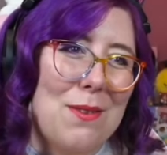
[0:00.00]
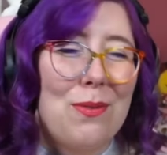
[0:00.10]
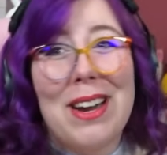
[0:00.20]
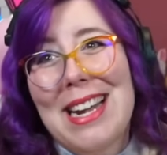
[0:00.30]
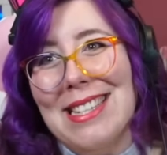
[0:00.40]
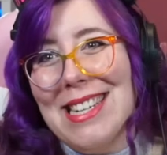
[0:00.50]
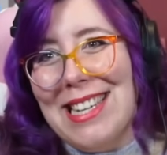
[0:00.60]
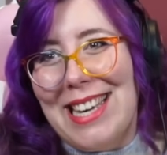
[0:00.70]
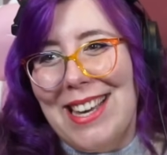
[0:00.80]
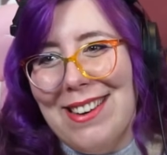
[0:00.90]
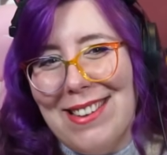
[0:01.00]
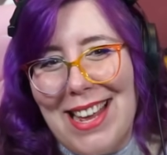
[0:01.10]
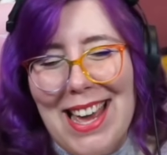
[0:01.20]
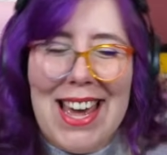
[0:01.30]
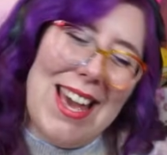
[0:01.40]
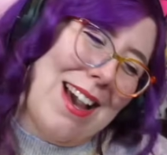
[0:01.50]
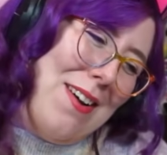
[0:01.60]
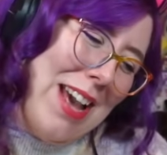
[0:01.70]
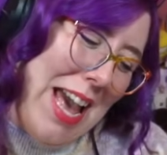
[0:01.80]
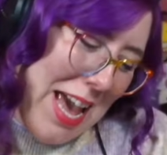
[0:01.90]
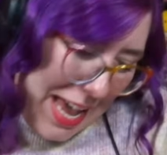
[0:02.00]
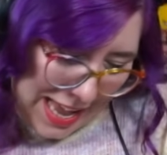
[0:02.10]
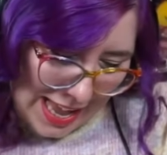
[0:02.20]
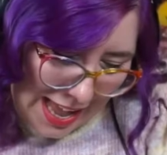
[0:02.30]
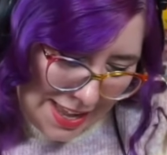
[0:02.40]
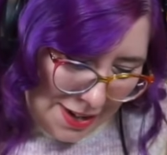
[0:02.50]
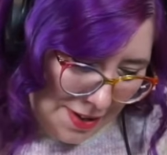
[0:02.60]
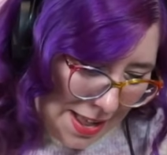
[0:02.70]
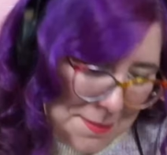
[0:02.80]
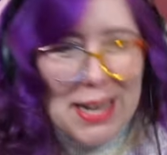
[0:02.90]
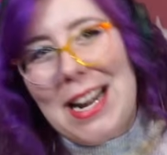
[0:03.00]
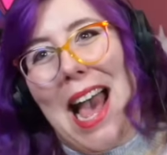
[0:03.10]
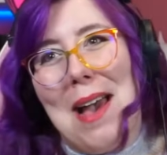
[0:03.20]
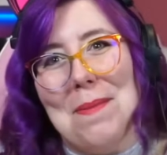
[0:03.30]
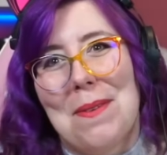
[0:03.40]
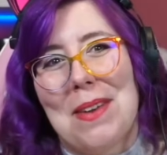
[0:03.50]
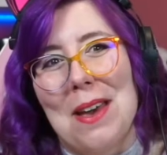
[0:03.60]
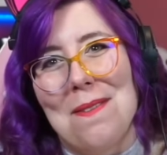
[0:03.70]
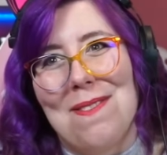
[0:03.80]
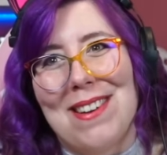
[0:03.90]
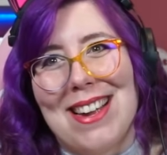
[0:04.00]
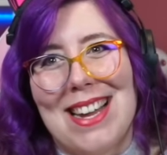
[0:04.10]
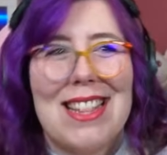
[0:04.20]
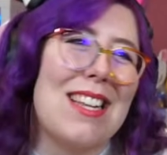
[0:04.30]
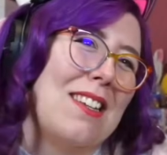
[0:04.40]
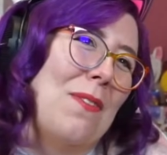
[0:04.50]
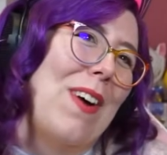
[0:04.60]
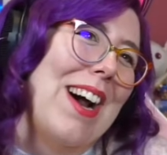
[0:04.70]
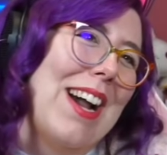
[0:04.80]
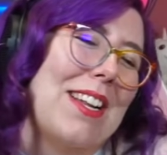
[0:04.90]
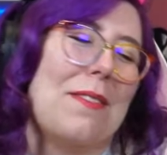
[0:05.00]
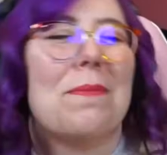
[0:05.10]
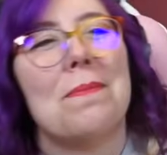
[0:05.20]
Freed's a cutie. Okay, you know what? I'm kind of happy we have Freed. This is fun.